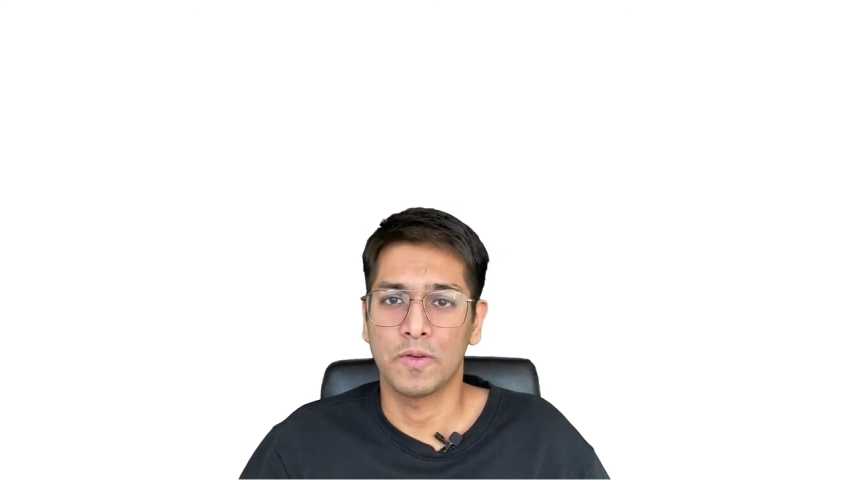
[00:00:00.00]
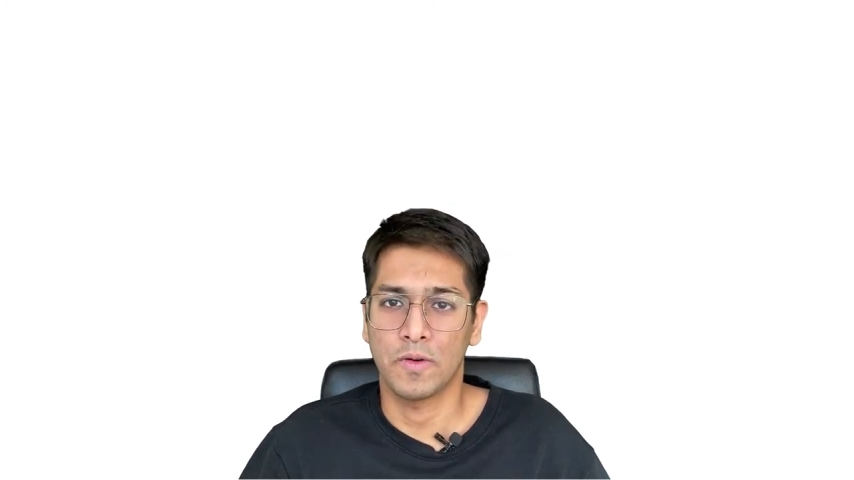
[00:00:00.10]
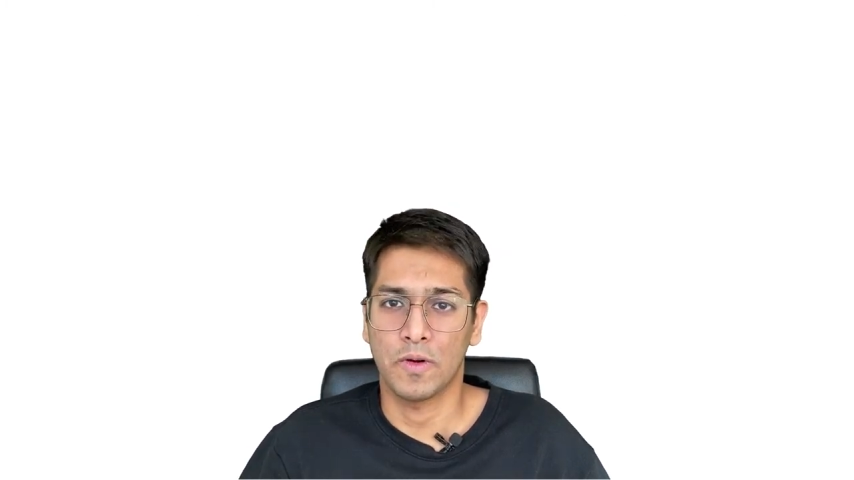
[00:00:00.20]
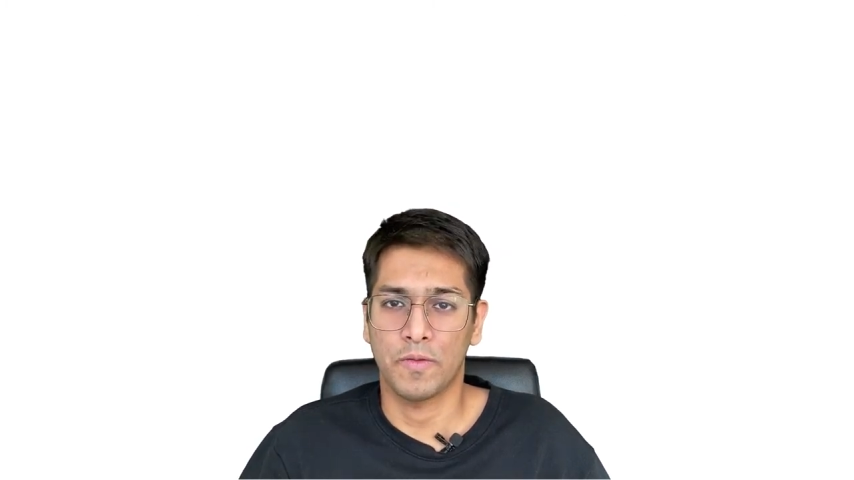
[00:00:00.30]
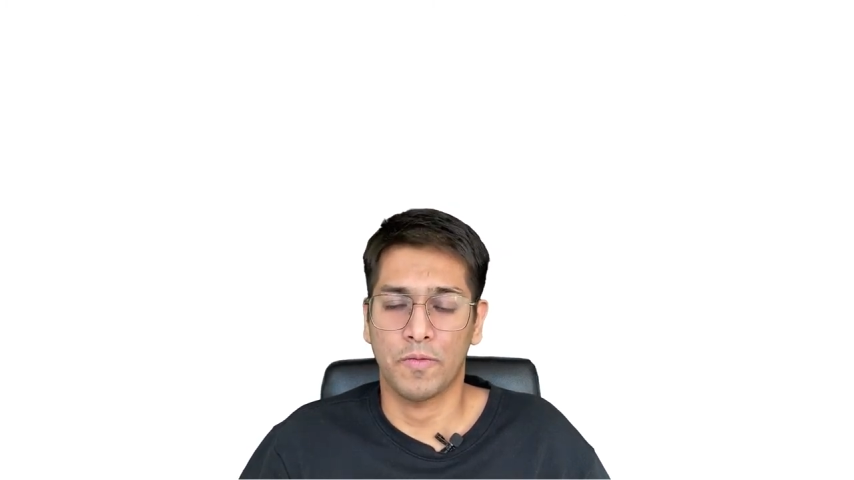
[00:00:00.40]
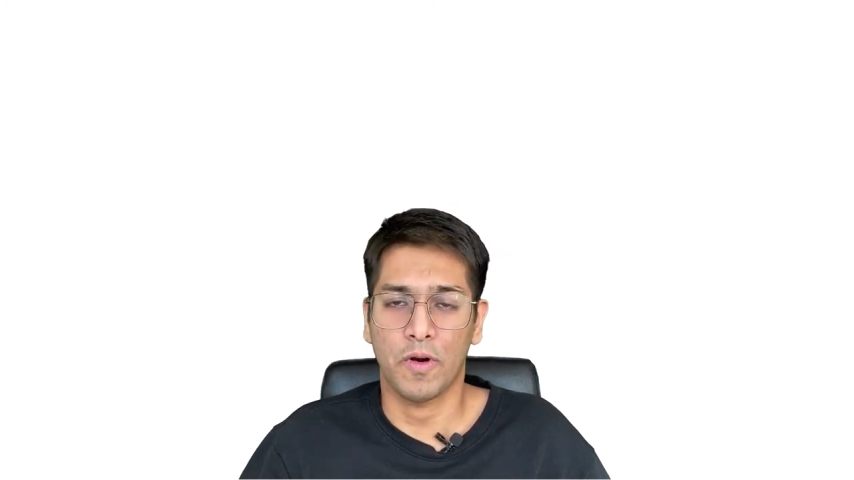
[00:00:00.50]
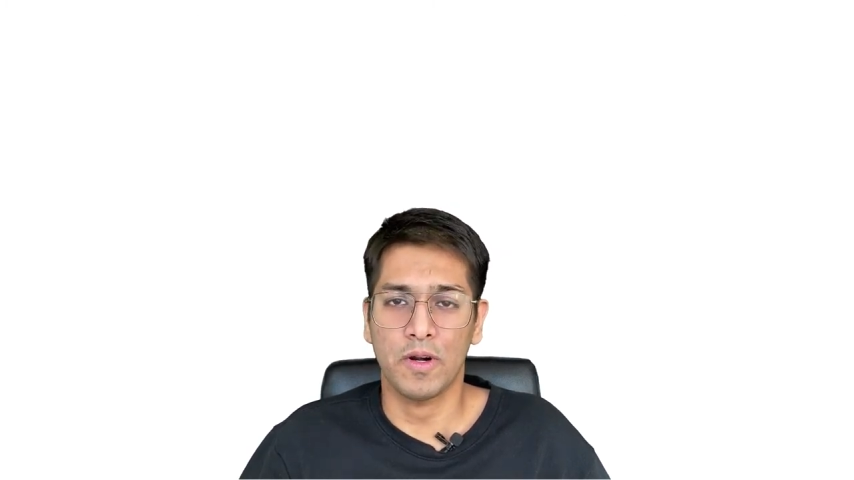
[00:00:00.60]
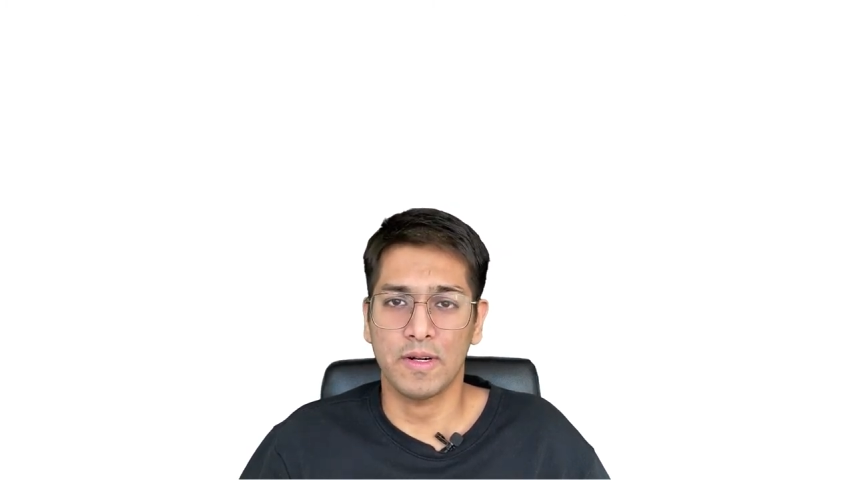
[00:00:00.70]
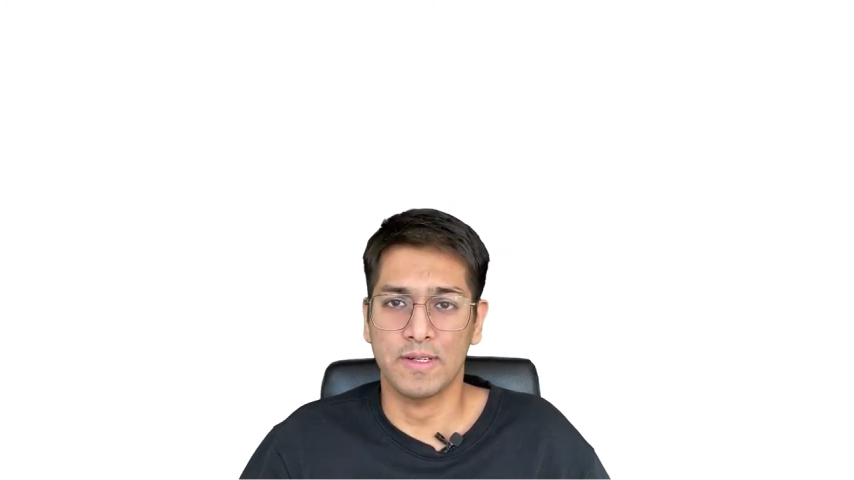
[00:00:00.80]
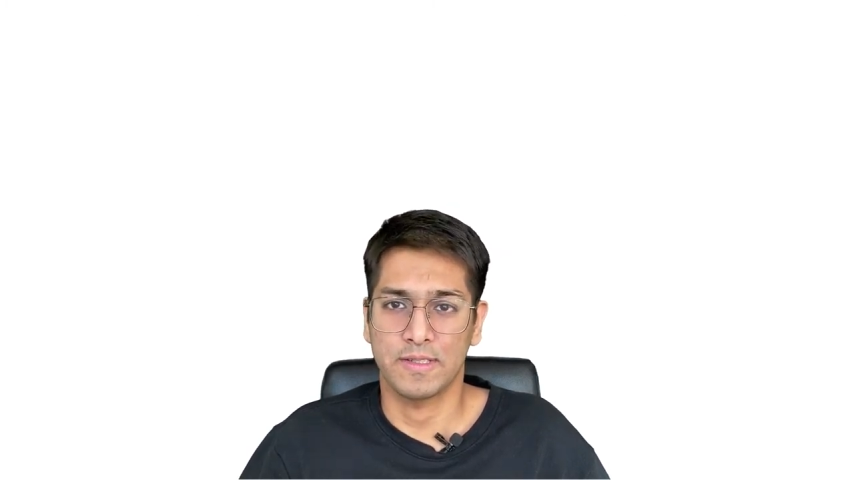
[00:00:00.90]

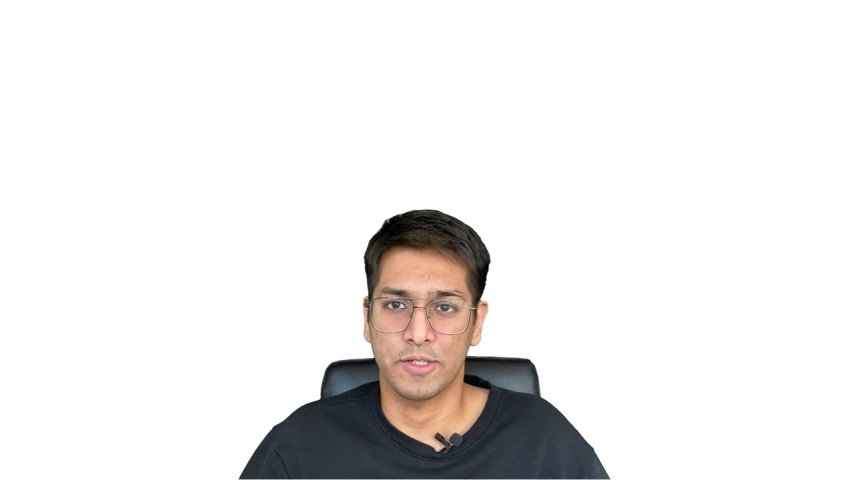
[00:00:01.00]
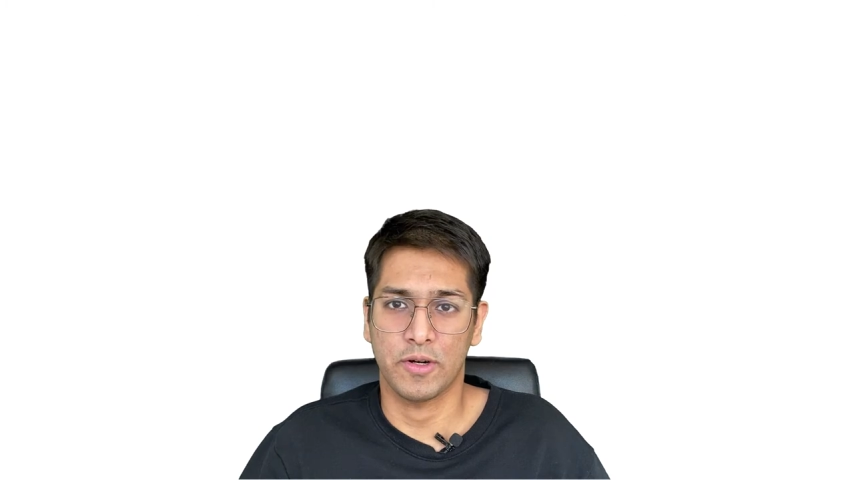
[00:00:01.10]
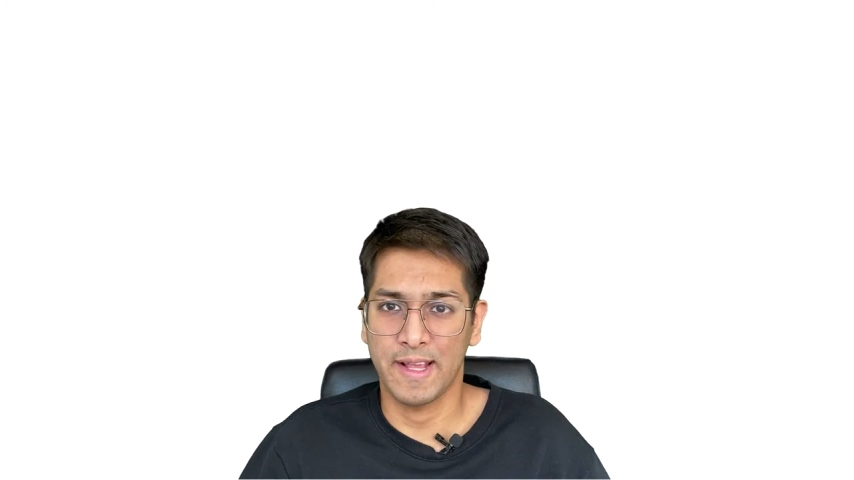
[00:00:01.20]
for your